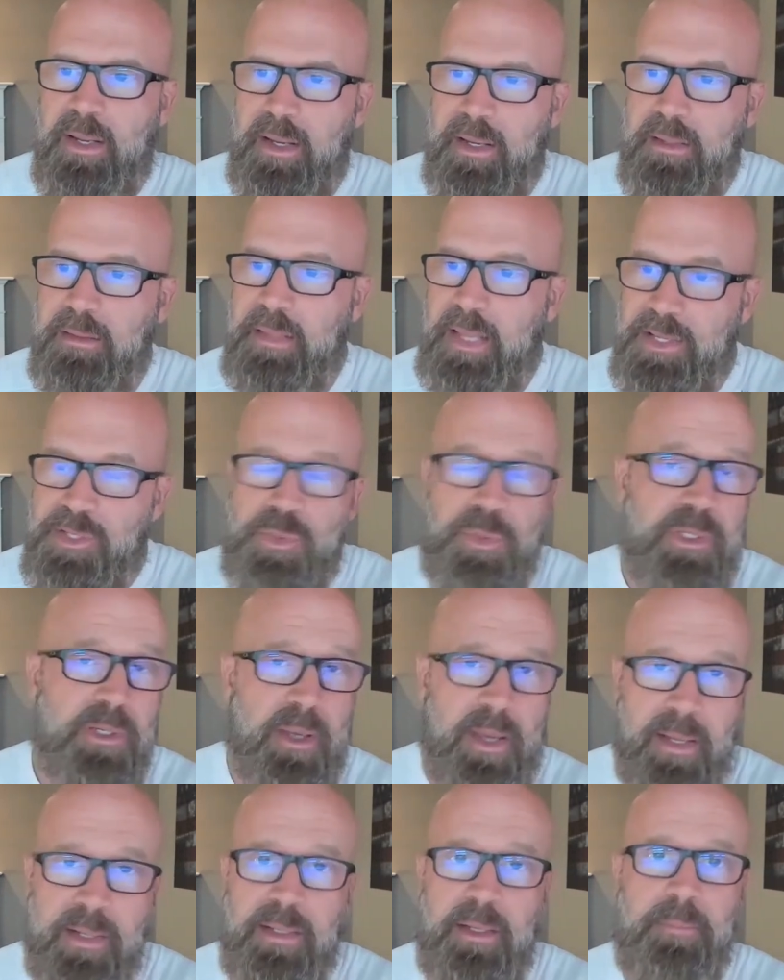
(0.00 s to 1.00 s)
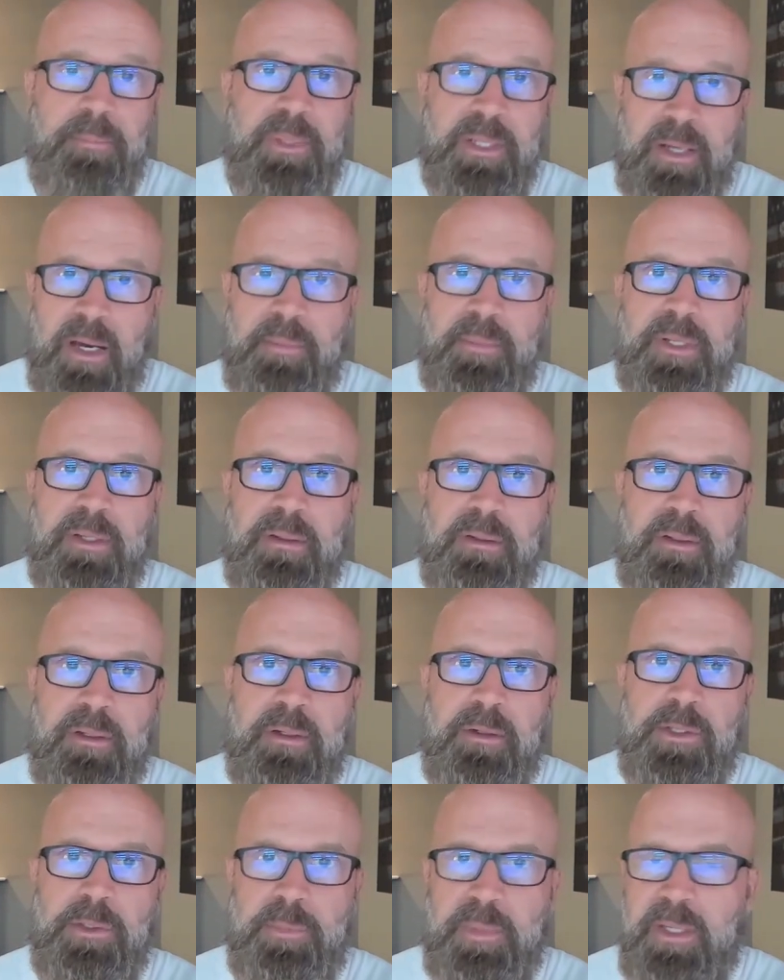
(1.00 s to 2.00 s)
And that's what you end up becoming.
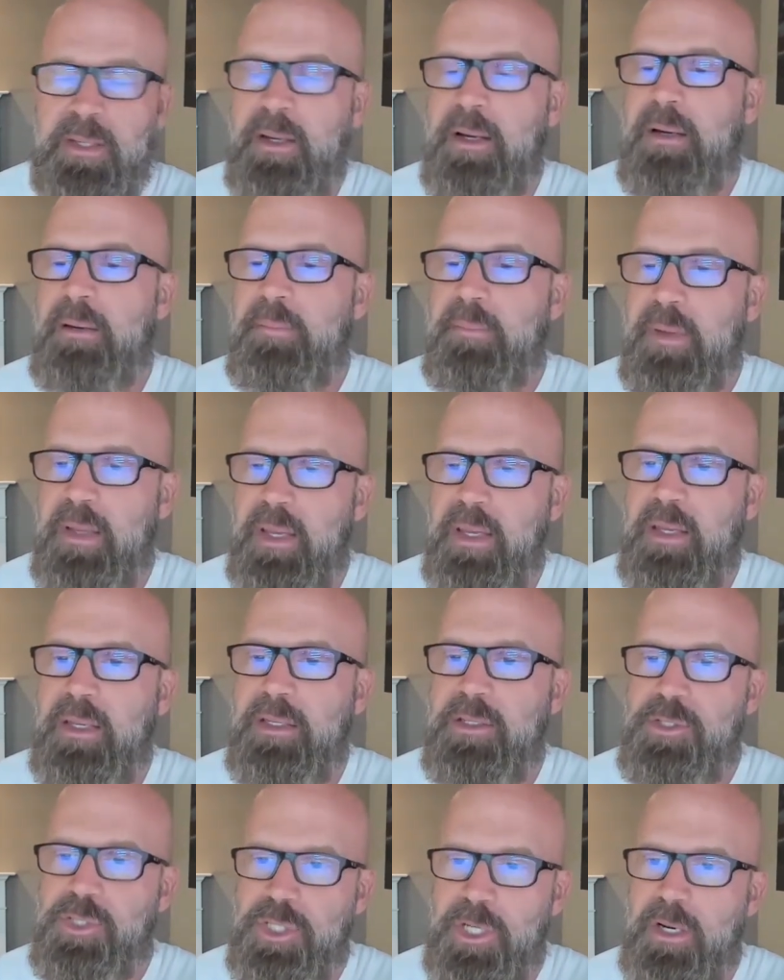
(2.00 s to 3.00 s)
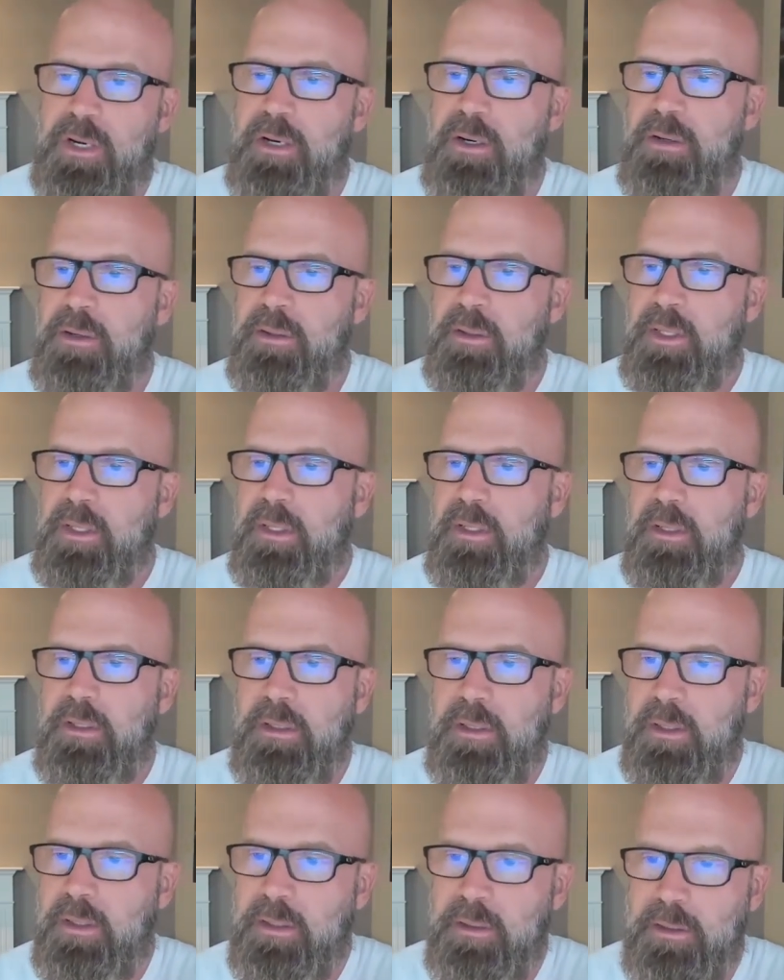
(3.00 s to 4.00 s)
You know, you become a chair
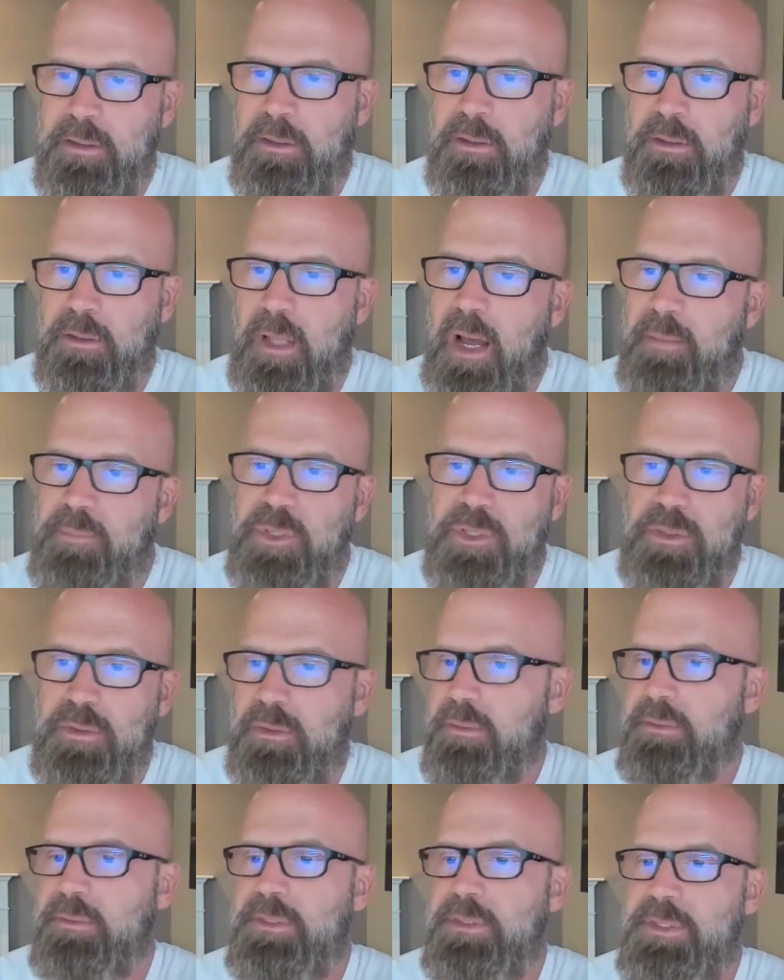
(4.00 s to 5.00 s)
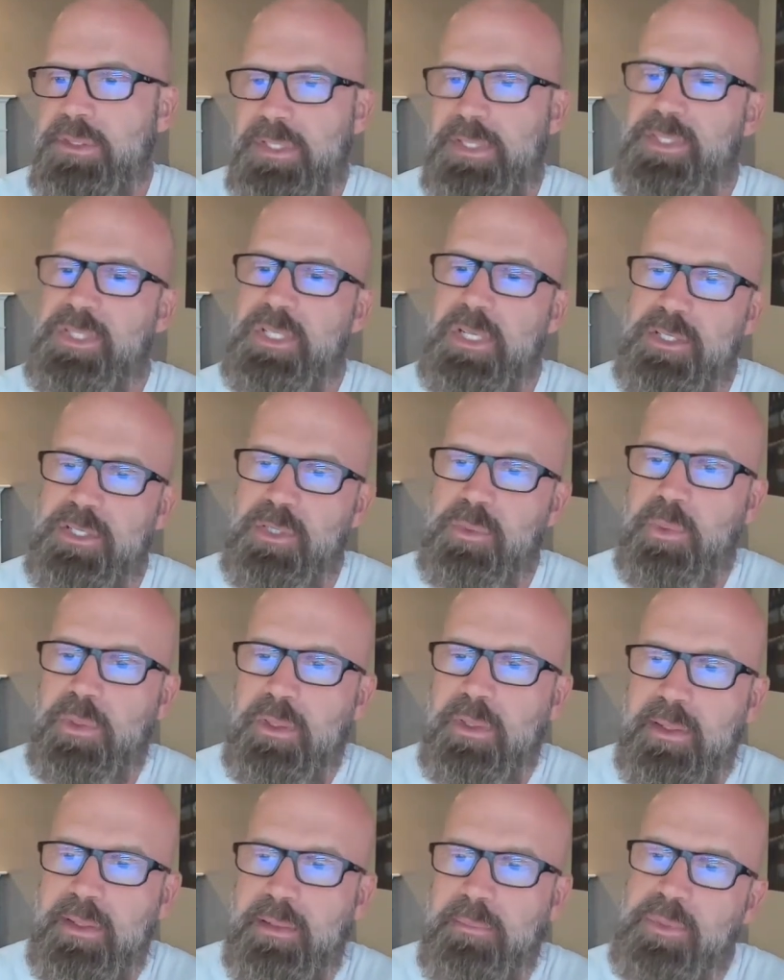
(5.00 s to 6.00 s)
uh, globule, is essentially
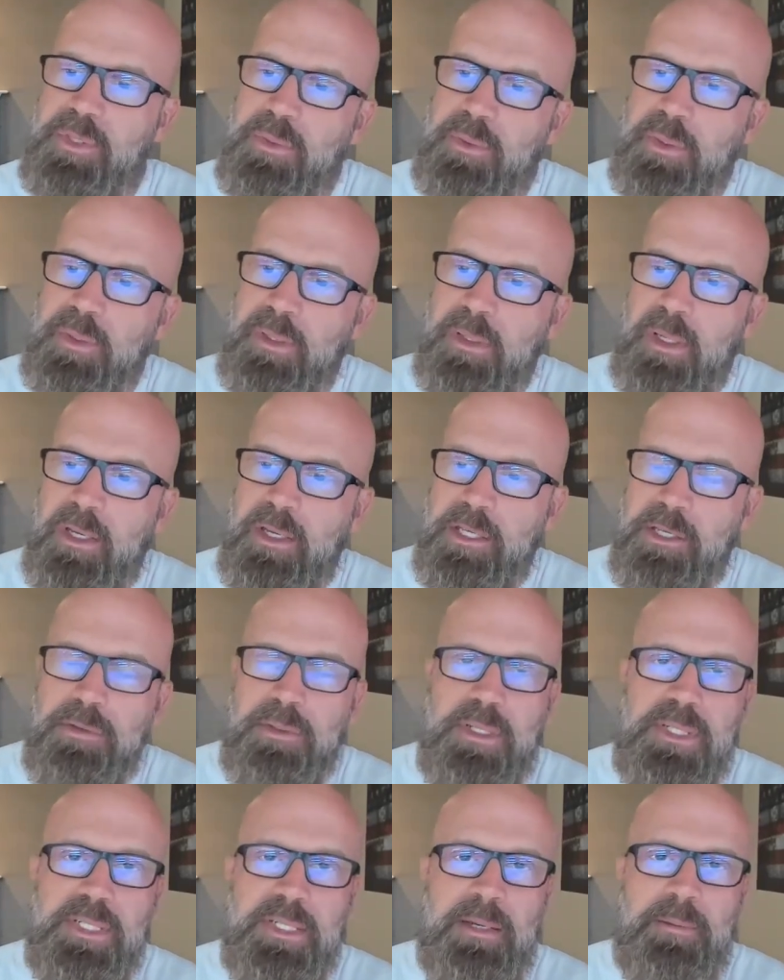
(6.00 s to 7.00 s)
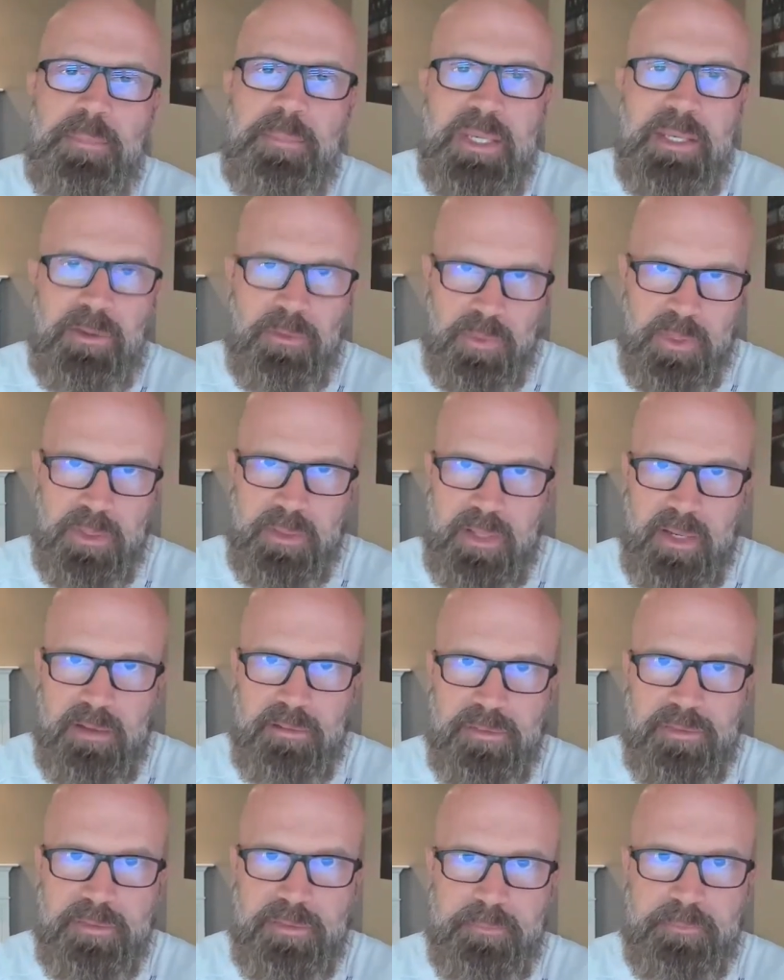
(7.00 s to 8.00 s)
what you end up doing. You need to compete in real
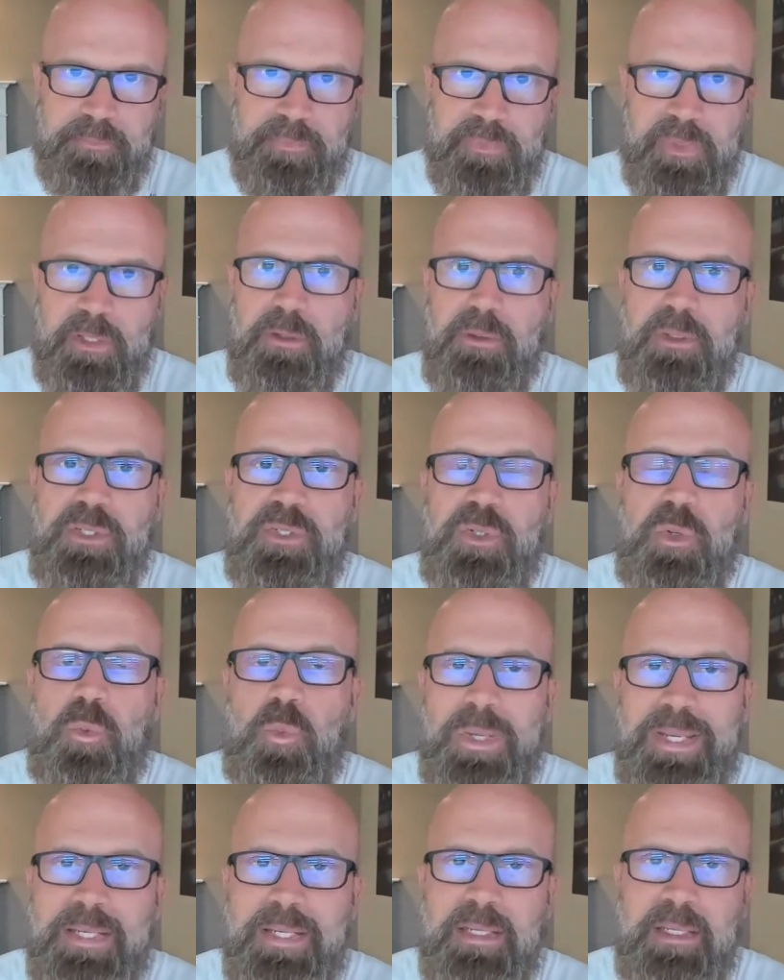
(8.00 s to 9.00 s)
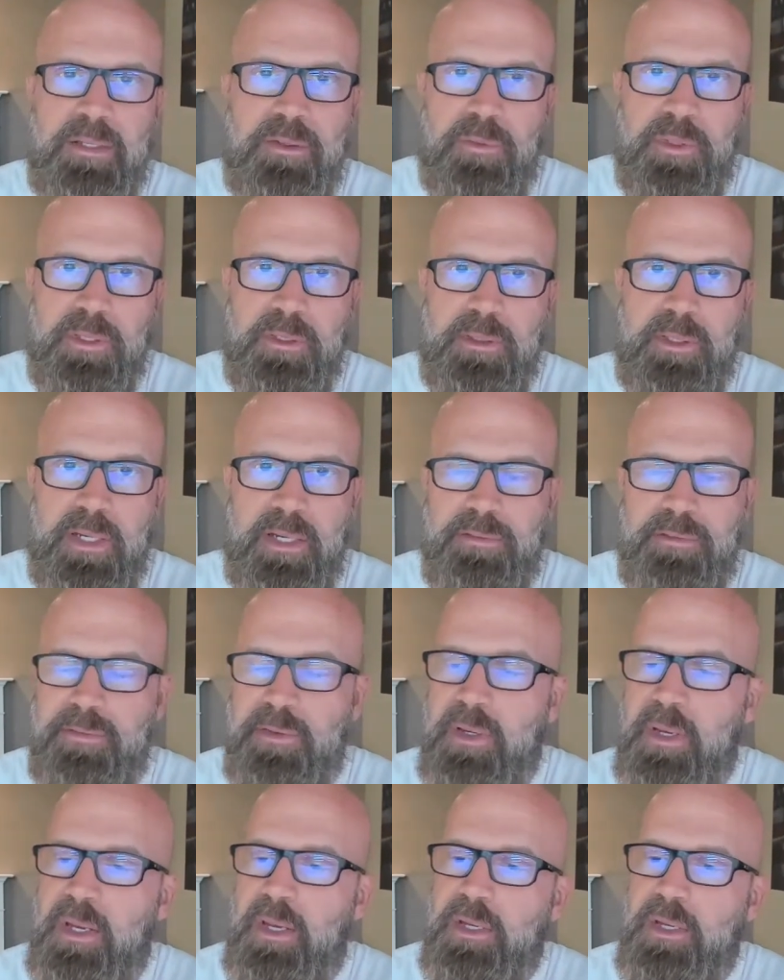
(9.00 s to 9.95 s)
life, you need to win in real life.